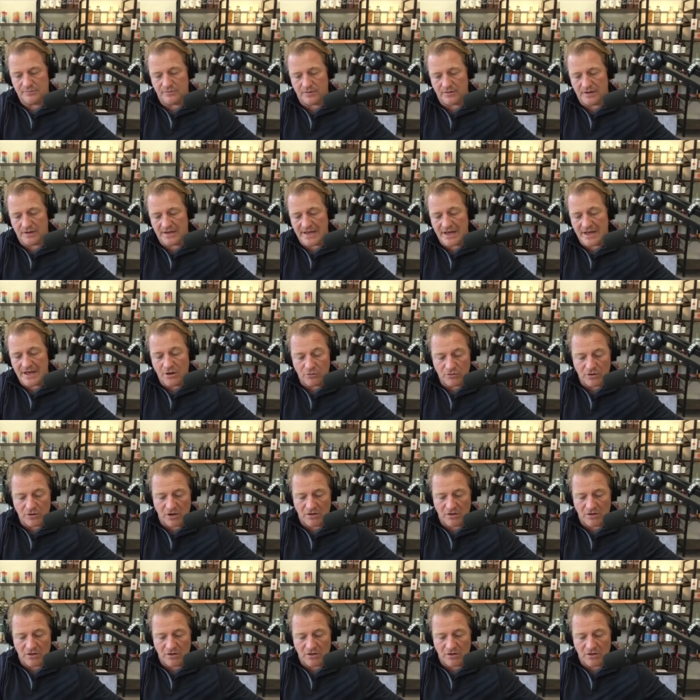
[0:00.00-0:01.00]
uh,
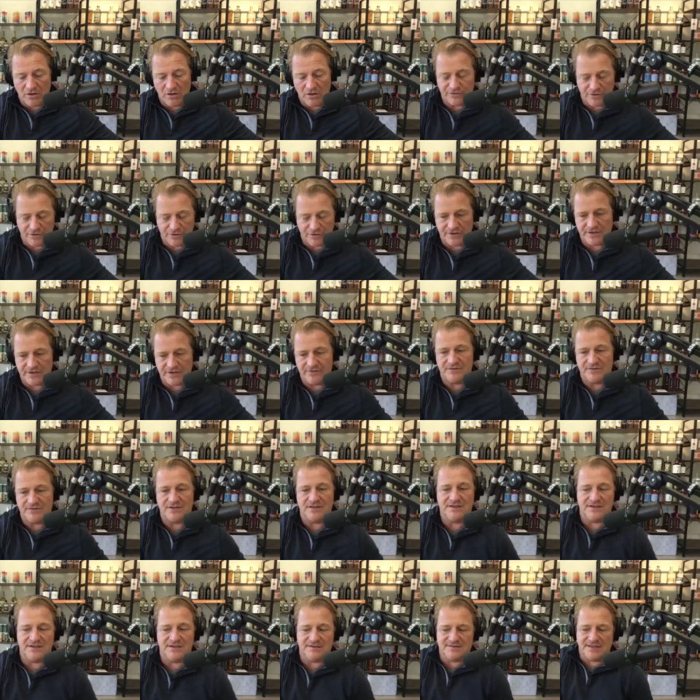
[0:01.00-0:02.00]
alcohol-free alternatives
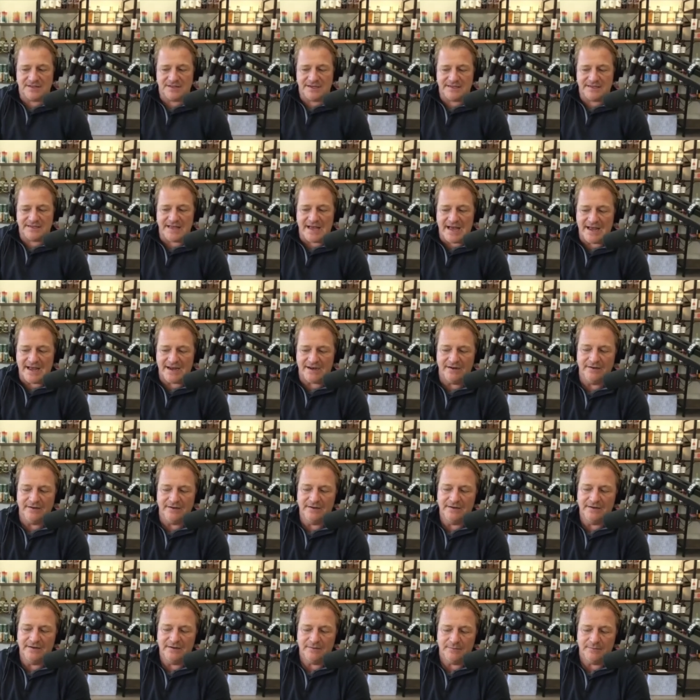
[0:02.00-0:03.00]
and things like that,
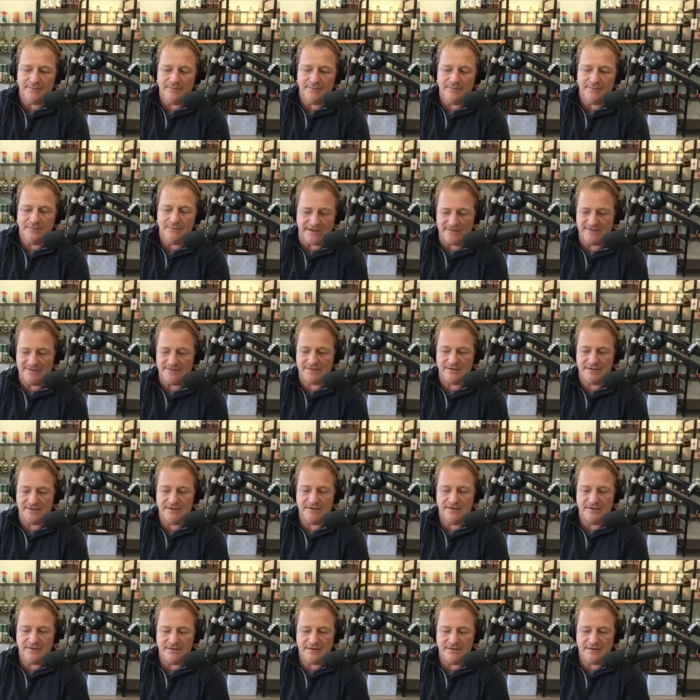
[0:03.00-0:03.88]
because wow.